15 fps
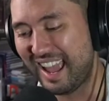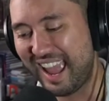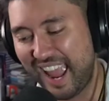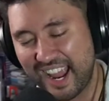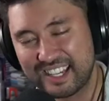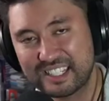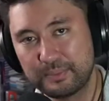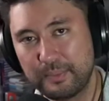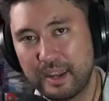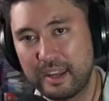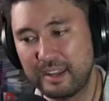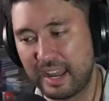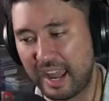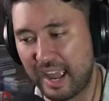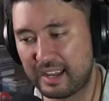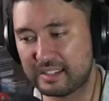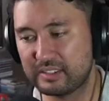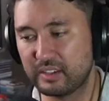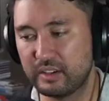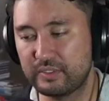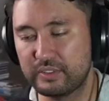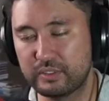X-Men X
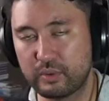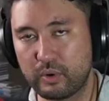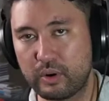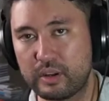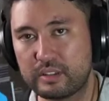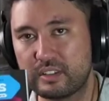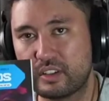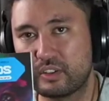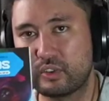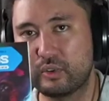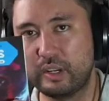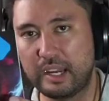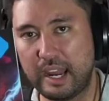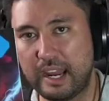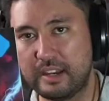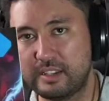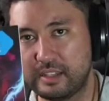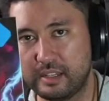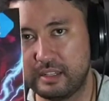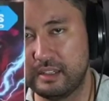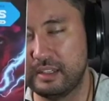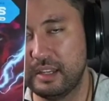of Swords
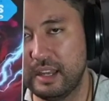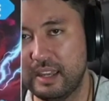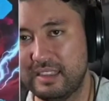creation,